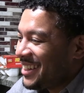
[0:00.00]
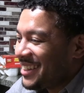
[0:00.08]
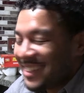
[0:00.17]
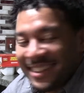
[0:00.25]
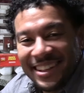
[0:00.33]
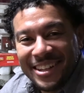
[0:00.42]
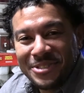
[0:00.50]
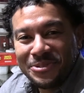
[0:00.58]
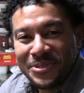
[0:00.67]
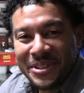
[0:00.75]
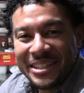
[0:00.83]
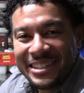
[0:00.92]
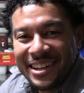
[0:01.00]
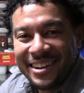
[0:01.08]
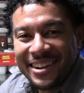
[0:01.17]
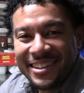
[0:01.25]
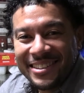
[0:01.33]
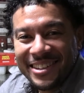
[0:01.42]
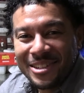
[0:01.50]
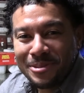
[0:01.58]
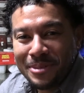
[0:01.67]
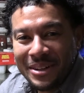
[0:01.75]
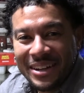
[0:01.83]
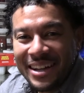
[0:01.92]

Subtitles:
That's funny now that I think about it.